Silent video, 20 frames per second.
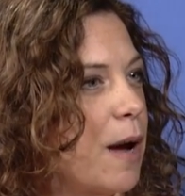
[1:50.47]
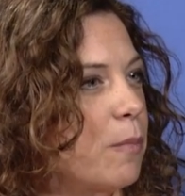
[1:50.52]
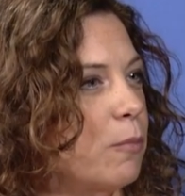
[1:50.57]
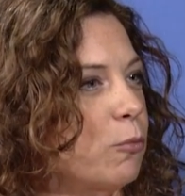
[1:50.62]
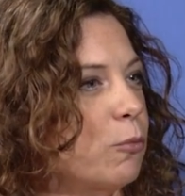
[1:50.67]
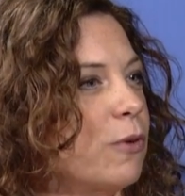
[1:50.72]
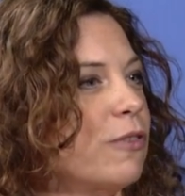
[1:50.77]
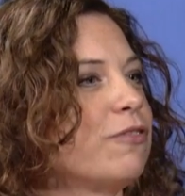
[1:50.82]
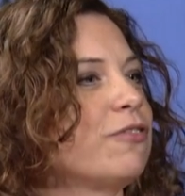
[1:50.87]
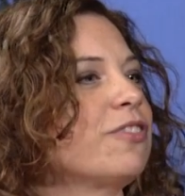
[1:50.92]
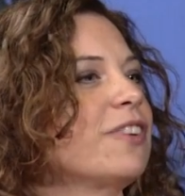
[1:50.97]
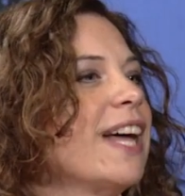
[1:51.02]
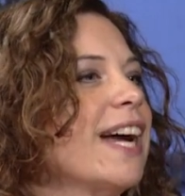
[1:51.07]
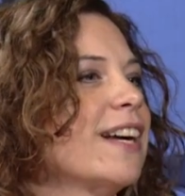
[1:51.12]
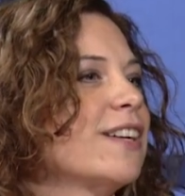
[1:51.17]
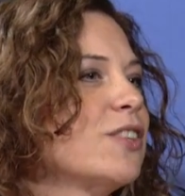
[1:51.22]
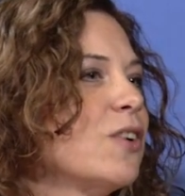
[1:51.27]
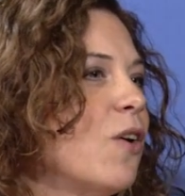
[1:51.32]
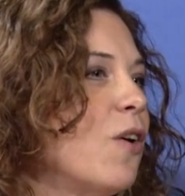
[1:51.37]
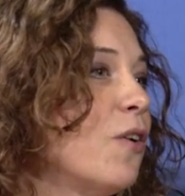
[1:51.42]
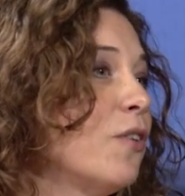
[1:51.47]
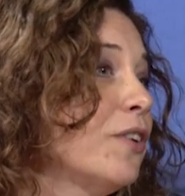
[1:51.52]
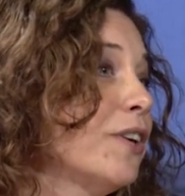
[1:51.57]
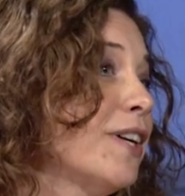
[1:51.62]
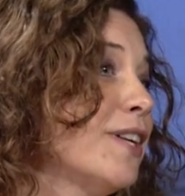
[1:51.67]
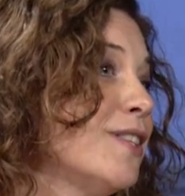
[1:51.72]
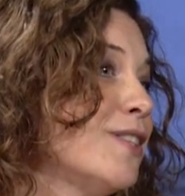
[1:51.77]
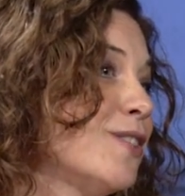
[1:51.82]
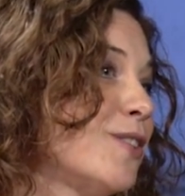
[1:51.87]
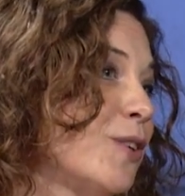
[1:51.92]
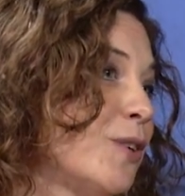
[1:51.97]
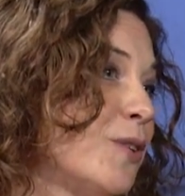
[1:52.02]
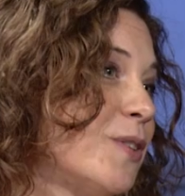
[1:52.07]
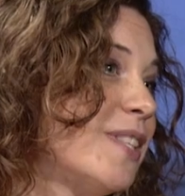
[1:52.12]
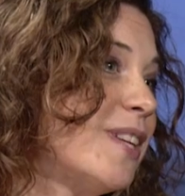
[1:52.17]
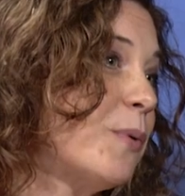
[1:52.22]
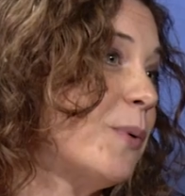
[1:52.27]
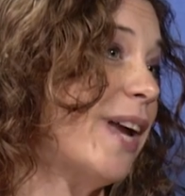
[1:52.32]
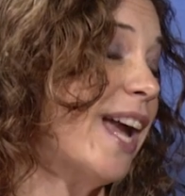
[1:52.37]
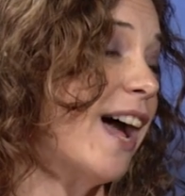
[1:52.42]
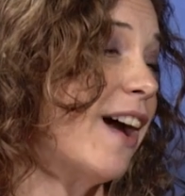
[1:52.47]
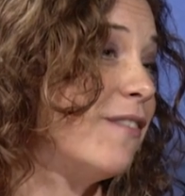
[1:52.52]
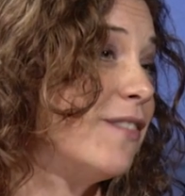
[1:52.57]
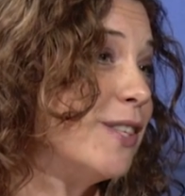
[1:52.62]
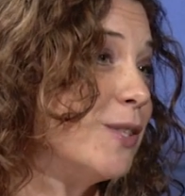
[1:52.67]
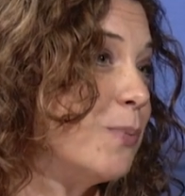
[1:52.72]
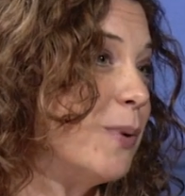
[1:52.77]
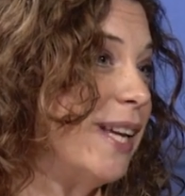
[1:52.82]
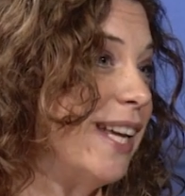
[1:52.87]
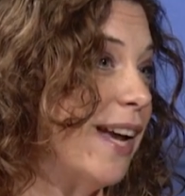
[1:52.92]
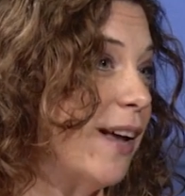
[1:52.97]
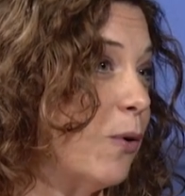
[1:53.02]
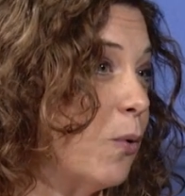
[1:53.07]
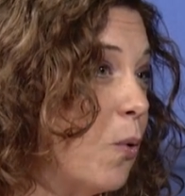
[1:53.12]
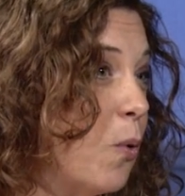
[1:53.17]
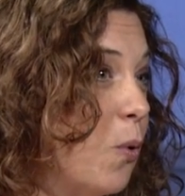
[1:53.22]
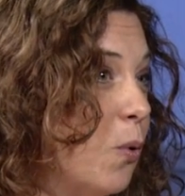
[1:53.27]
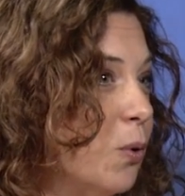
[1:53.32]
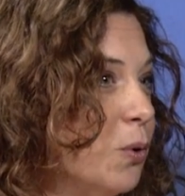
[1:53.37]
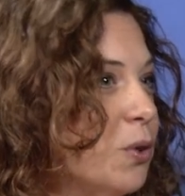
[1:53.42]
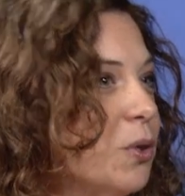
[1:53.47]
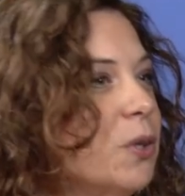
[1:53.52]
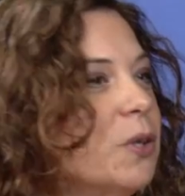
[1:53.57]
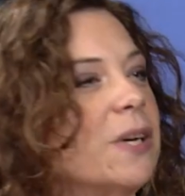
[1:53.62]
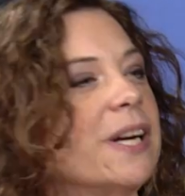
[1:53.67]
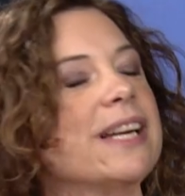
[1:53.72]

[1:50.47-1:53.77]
reflect all the concerns that we have as we get older.